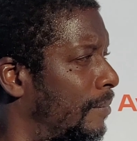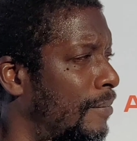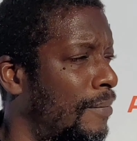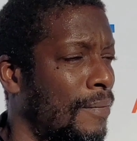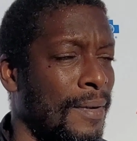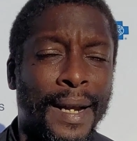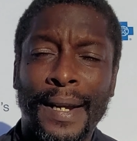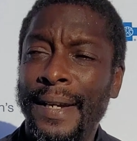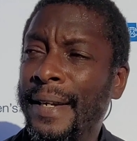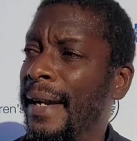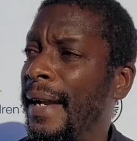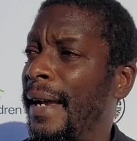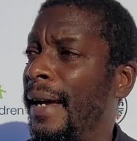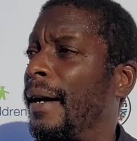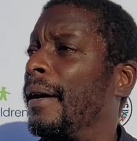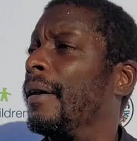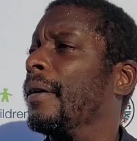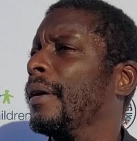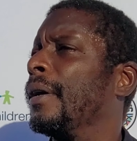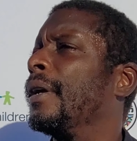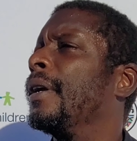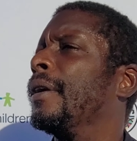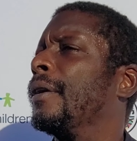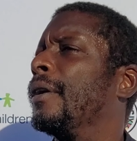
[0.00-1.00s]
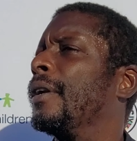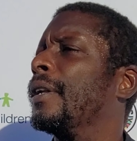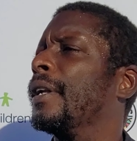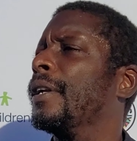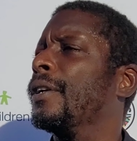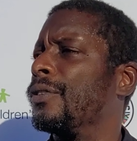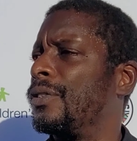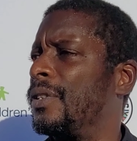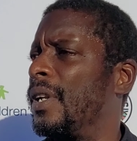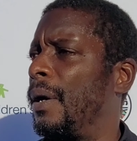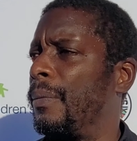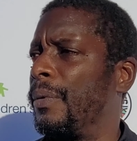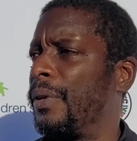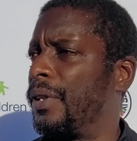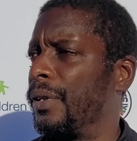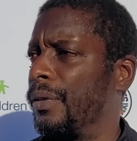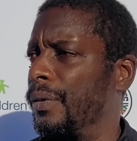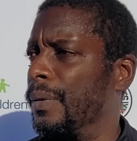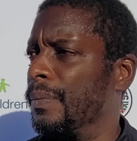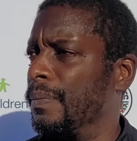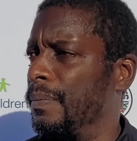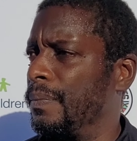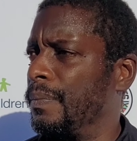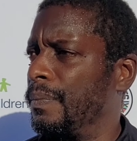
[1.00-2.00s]
Right now, Lindo's not with the
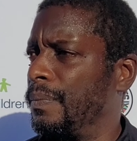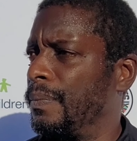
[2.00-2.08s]
group.